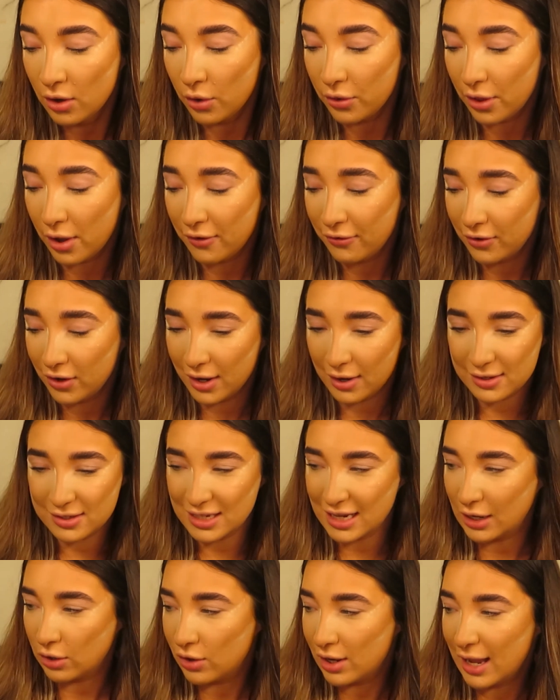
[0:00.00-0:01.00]
Although I feel like
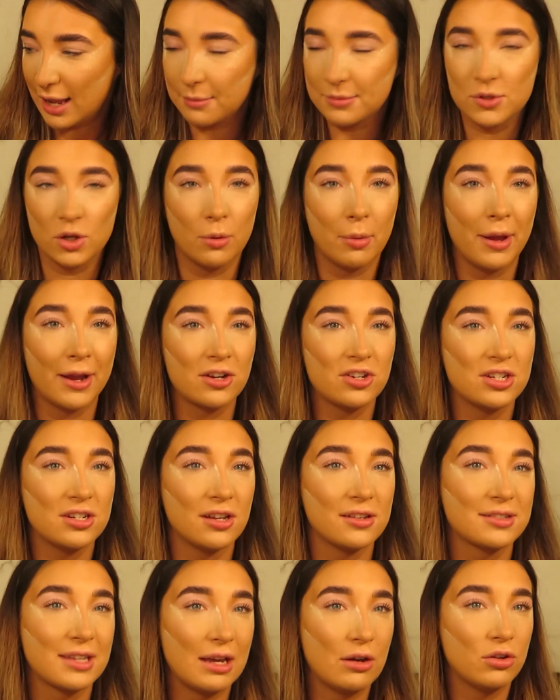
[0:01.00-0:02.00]
sitting on a laptop actually
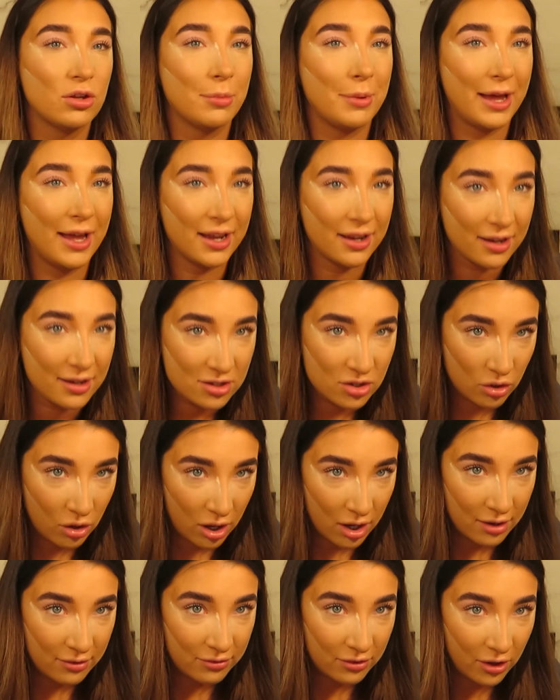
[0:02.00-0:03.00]
does kill your back because you're
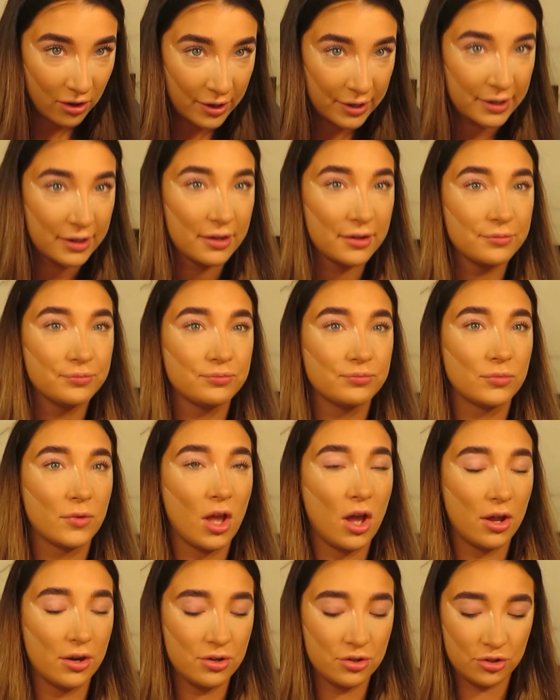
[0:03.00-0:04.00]
kind of like
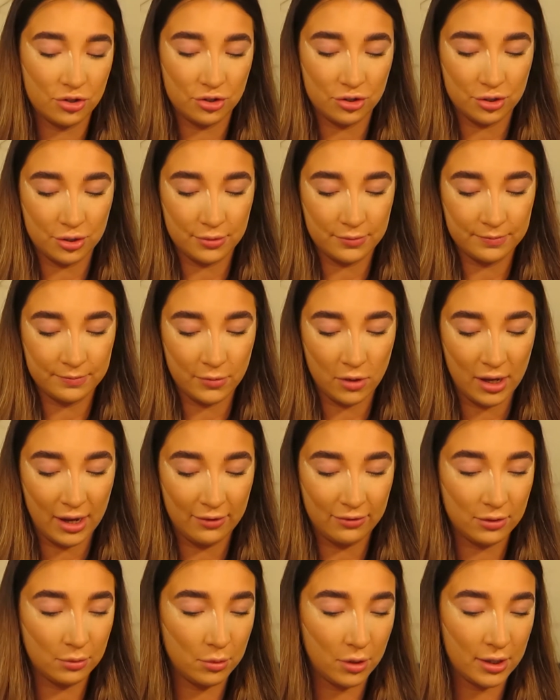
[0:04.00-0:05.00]
hunched. I
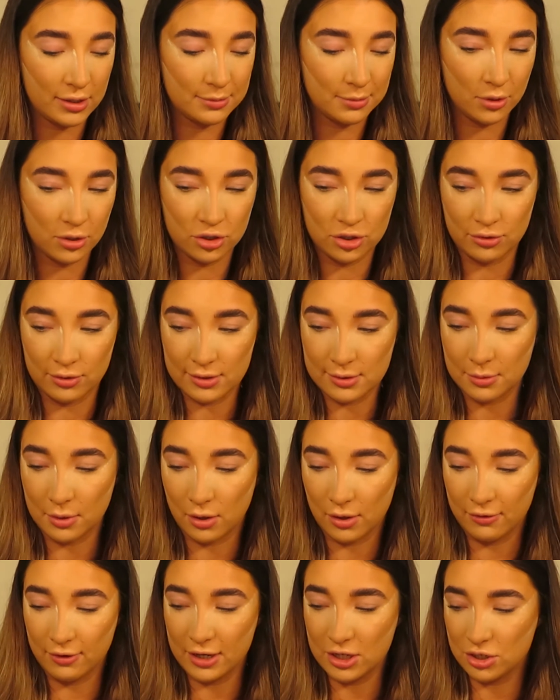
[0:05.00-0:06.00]
have the worst posture as well.
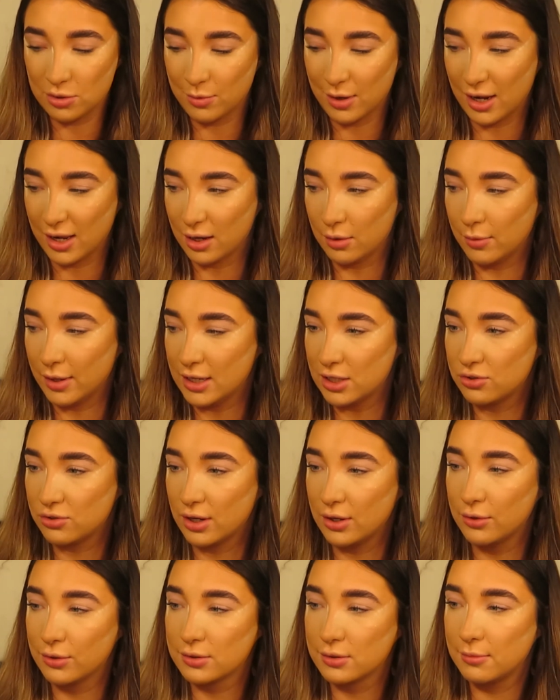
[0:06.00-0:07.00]
I really should wear like a waist
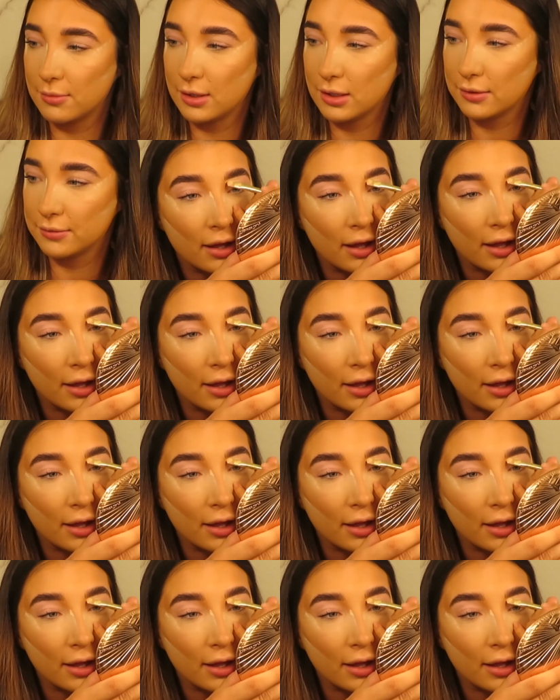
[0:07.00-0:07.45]
trainer or something.